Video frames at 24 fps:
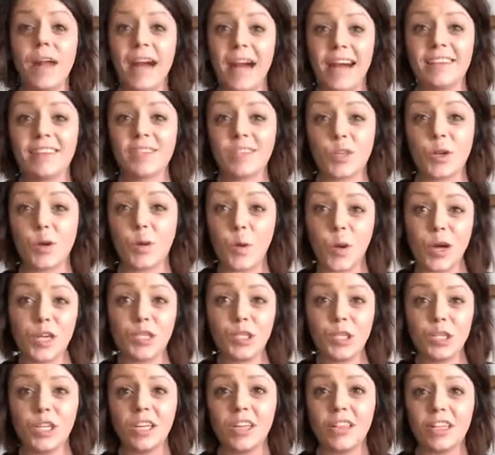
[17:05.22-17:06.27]
asks a
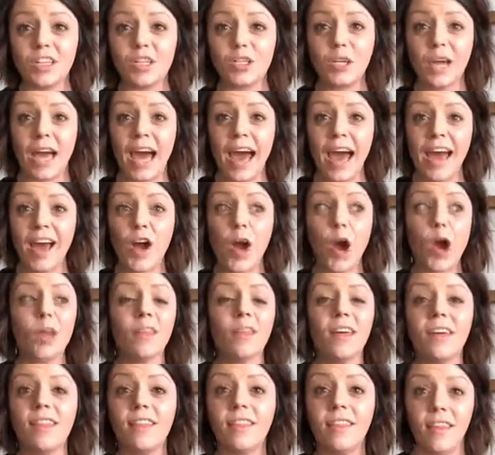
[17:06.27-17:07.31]
question in the chat, are
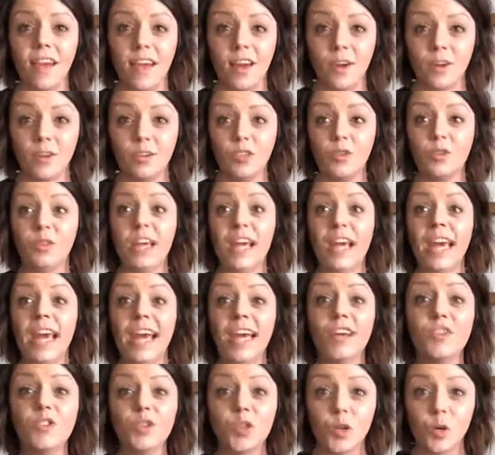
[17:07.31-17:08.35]
they there? Do they
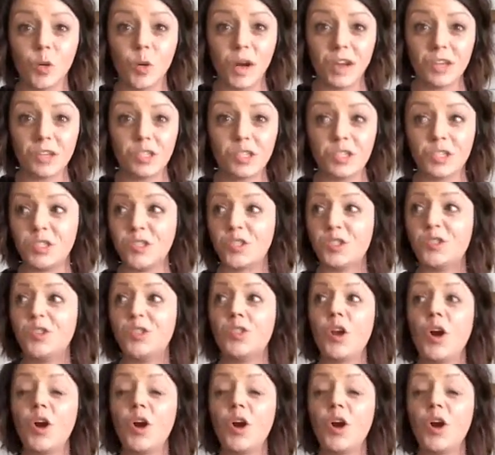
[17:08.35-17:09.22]
answer questions?